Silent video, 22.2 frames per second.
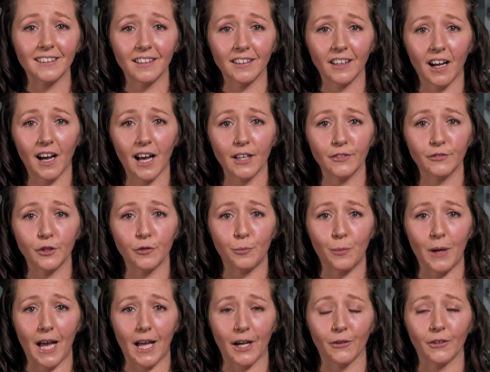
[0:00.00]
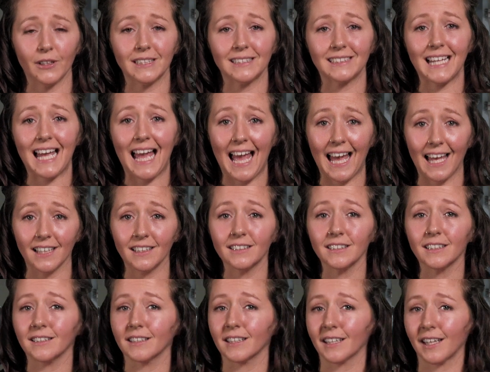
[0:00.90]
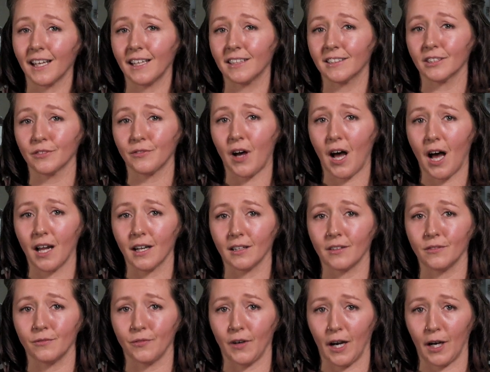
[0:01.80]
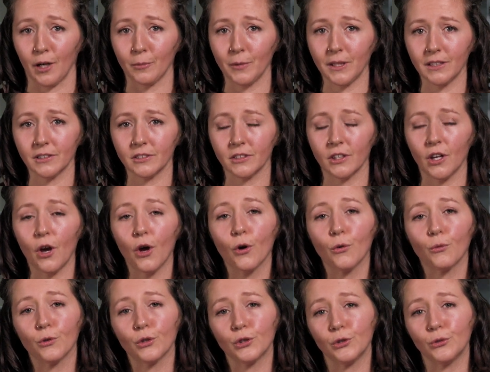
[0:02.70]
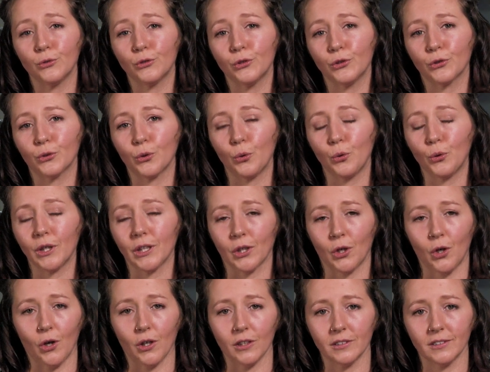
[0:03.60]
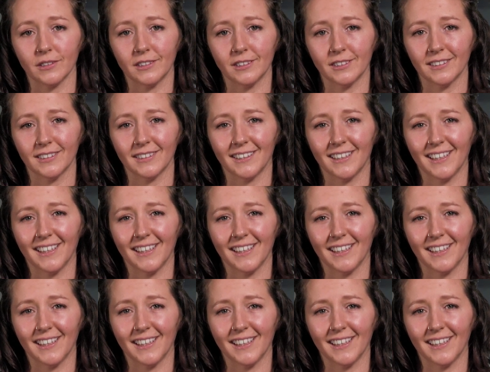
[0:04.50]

the life of batteries and, in the case of hot environments, reduces cooling costs.